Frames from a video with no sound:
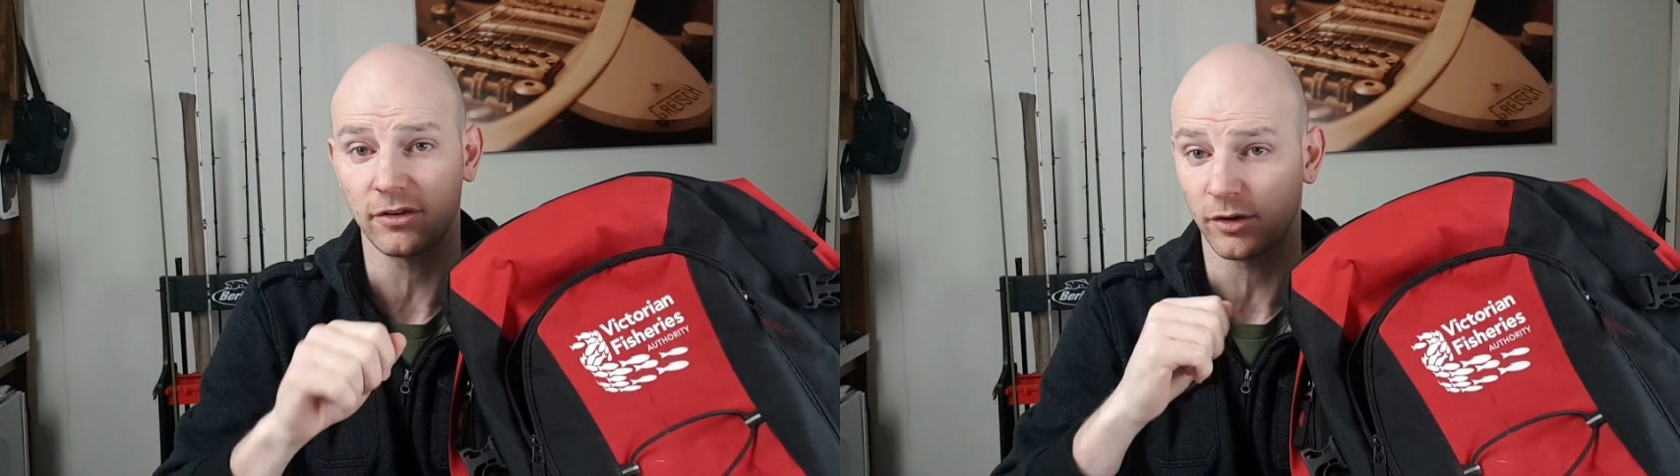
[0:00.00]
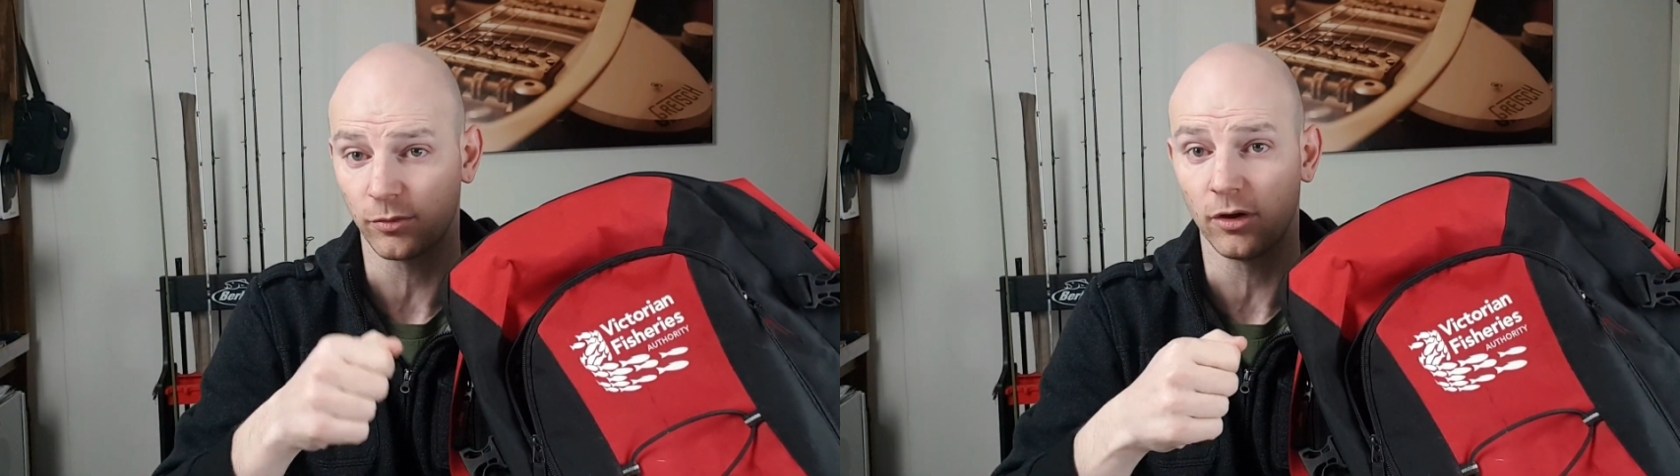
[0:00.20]

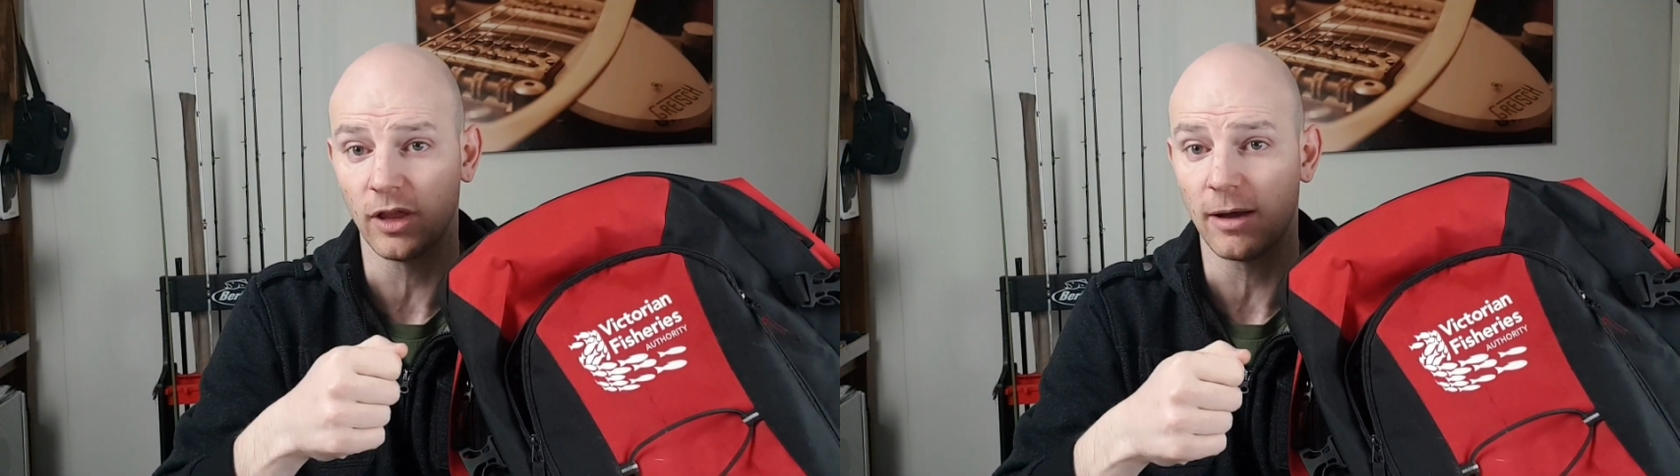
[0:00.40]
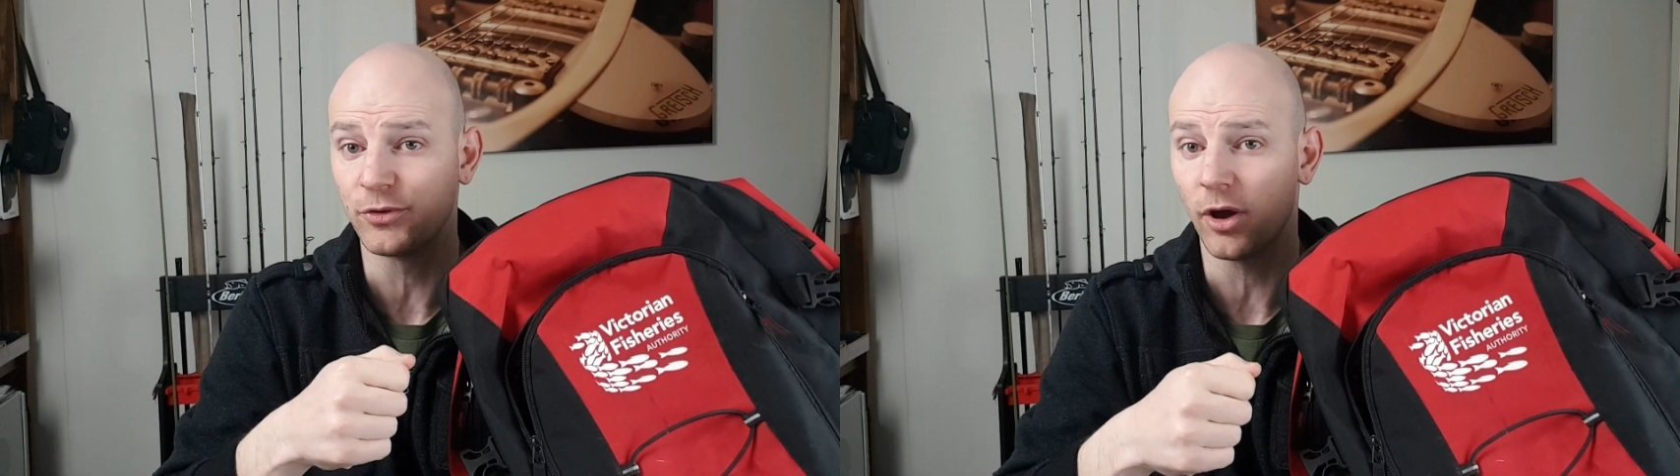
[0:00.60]
like a
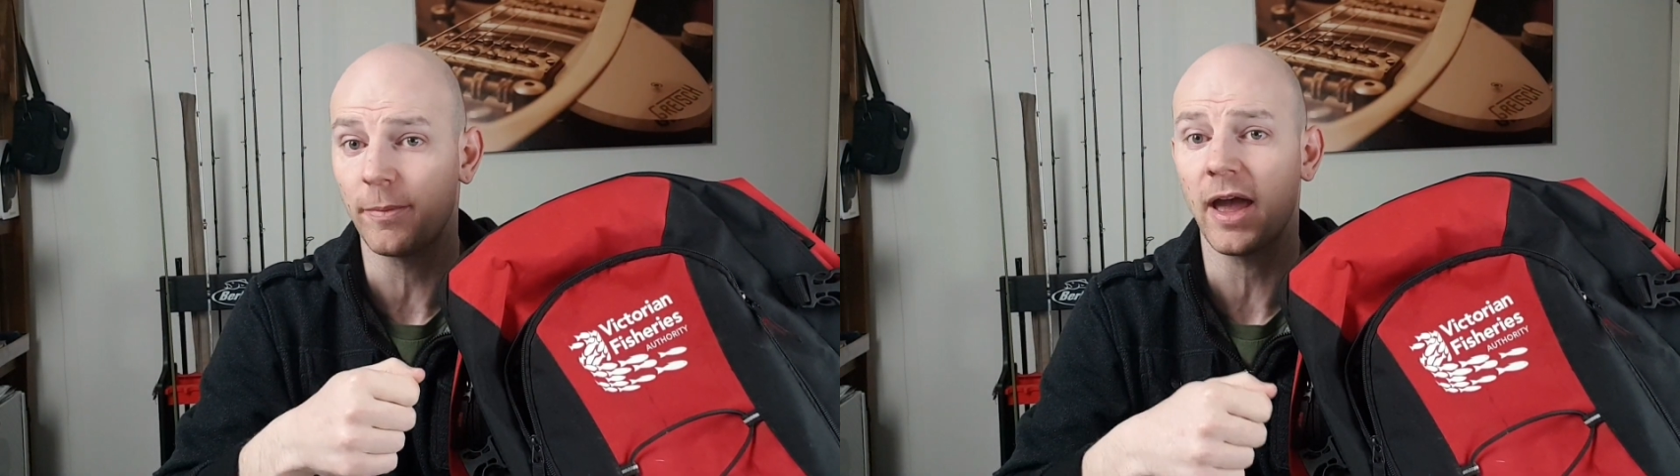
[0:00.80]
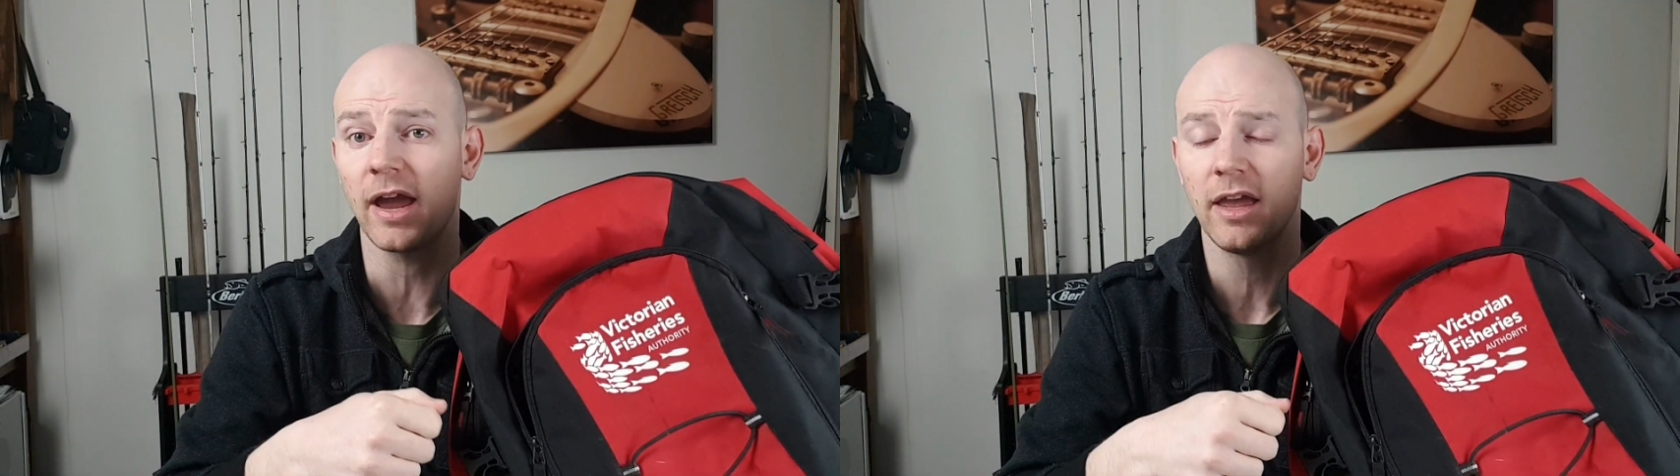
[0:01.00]
roll-up dry
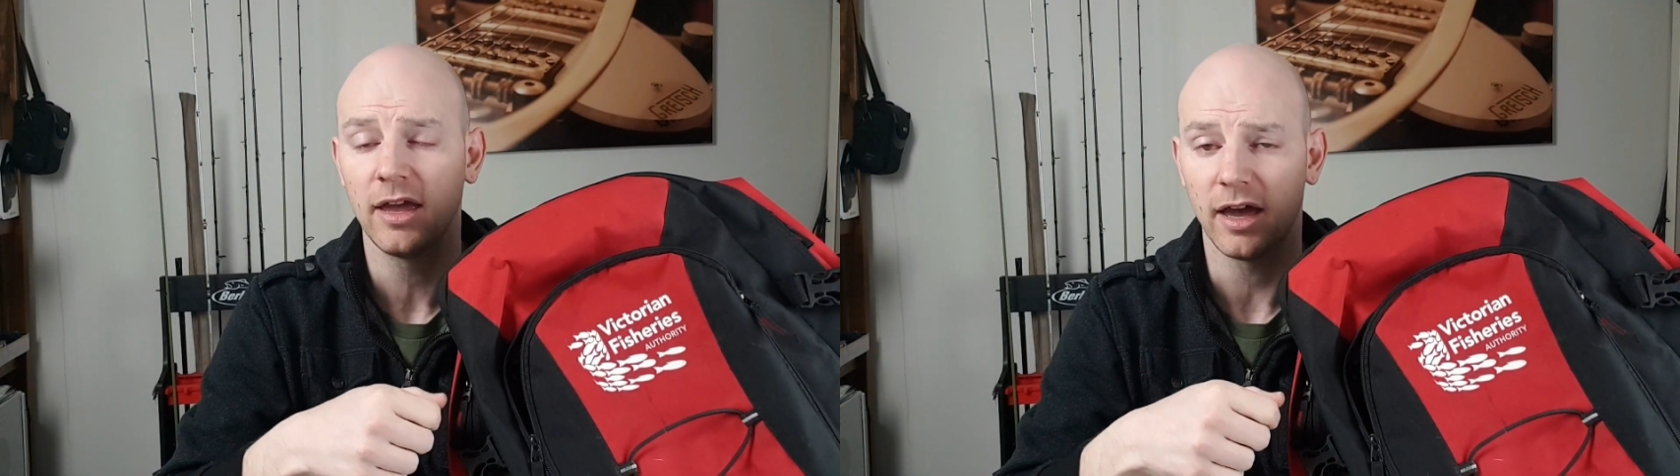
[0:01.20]
pack,